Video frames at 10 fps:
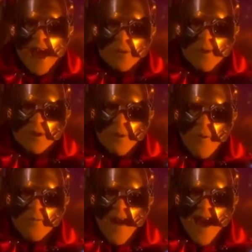El
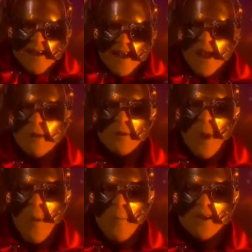Furioso,
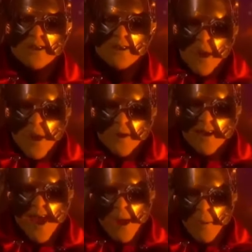and he uses